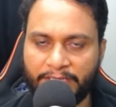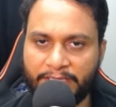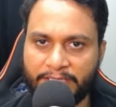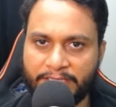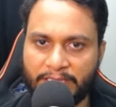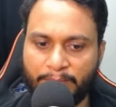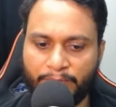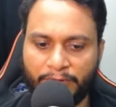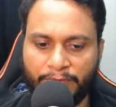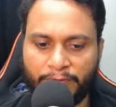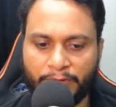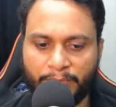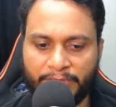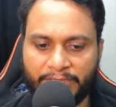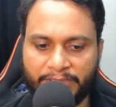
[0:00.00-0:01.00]
an example
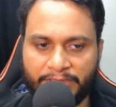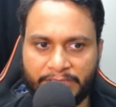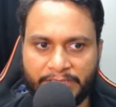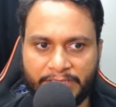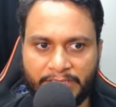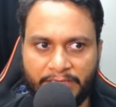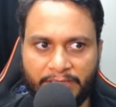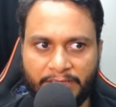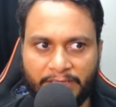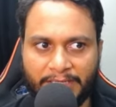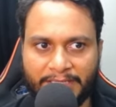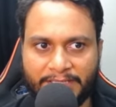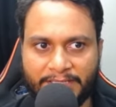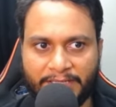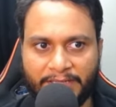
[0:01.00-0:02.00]
for better understanding.
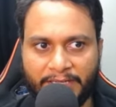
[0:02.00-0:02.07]
Let's say